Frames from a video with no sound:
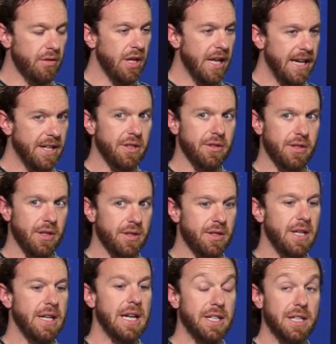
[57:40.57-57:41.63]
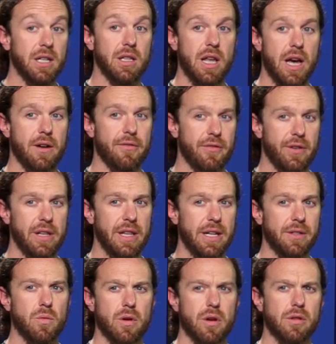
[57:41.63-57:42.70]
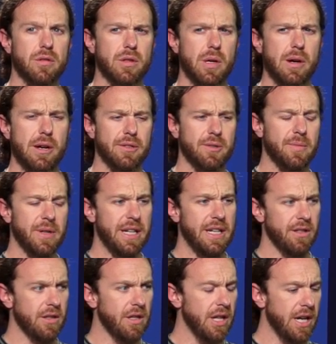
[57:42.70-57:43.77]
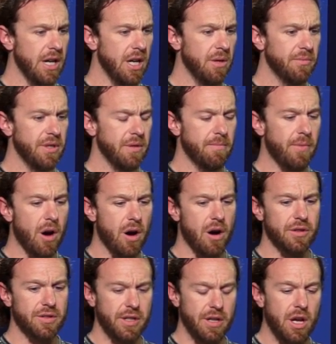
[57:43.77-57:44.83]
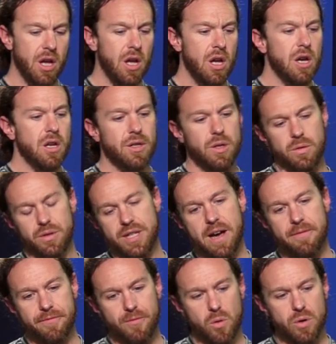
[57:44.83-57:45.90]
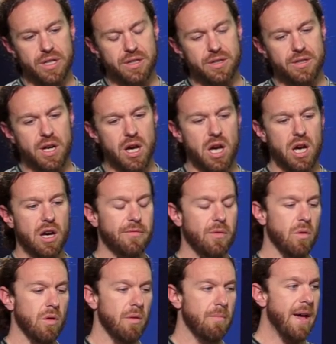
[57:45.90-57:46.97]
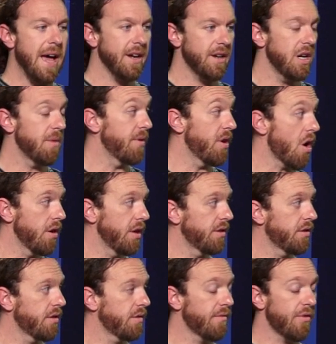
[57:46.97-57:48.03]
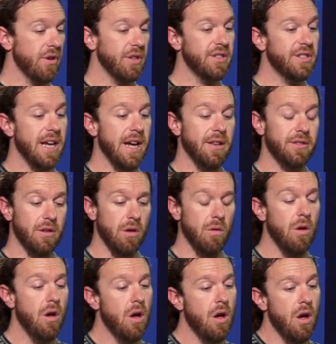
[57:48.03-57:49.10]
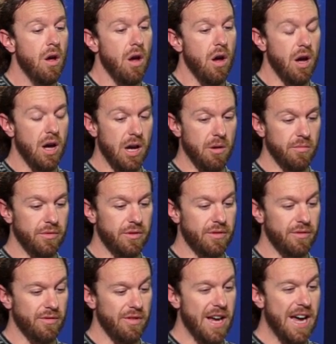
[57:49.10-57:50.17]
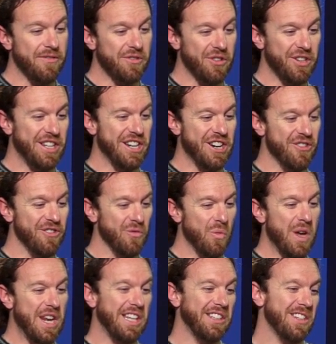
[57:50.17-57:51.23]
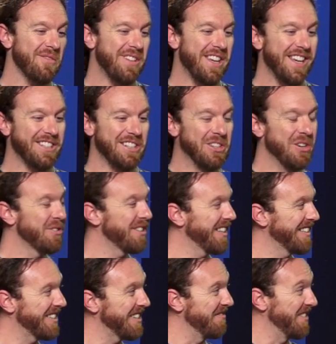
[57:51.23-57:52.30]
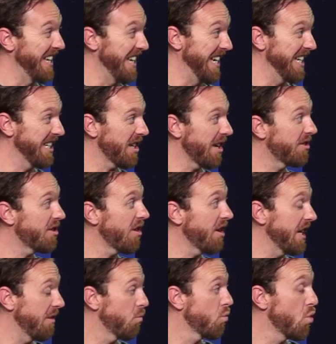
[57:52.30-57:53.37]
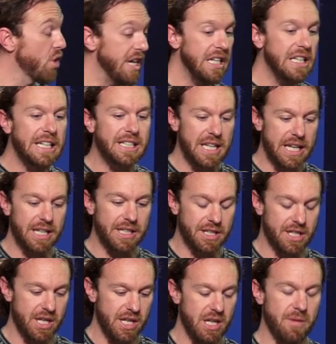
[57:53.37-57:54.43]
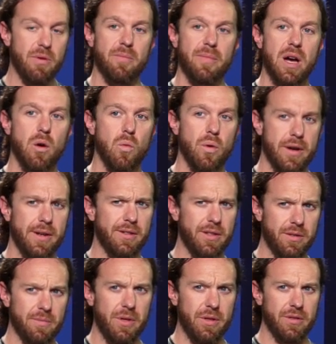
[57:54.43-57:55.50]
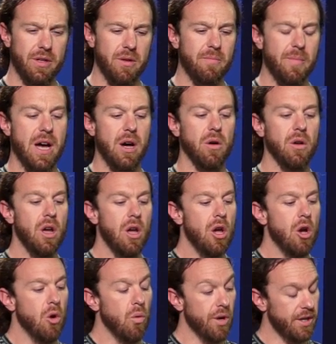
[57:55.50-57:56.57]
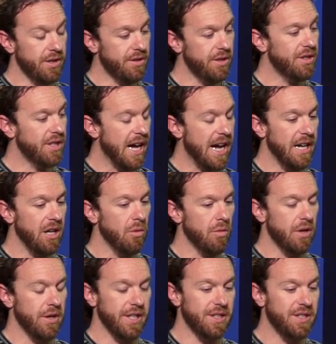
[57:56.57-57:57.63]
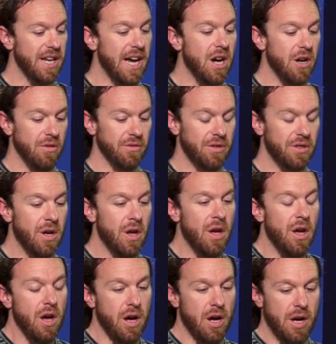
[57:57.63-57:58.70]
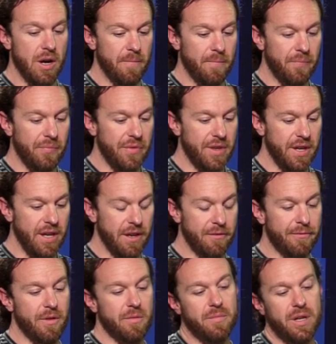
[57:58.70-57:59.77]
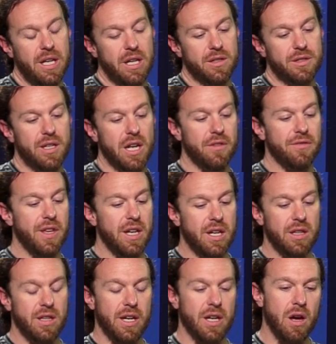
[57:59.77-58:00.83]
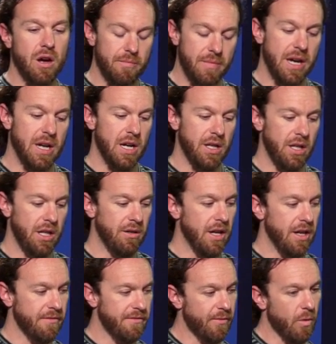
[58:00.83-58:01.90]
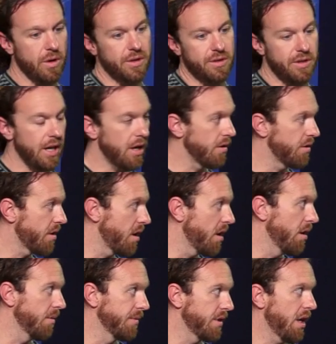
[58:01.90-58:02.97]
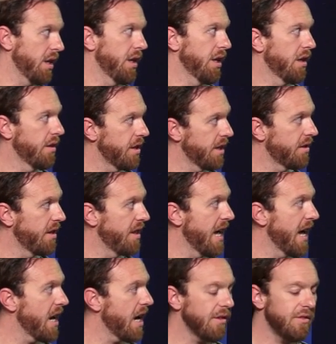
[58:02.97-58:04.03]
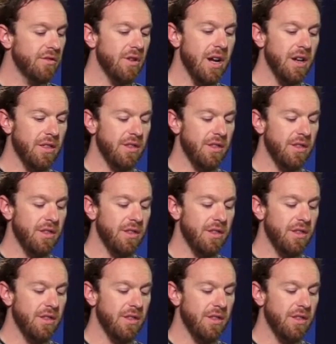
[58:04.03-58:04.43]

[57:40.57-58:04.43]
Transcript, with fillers: the age of 16, I did a lot of freelance work. So I was playing in clubs and bars and doing top 40 stuff or backing up an artist for a set. So um, after you know winning some gigs and losing some gigs, I started to really dig deep about what is this music about, what is the style, what are the sounds. Um, and for me, instead of thinking like, oh man, I need like four snare drums and I need this and that, I try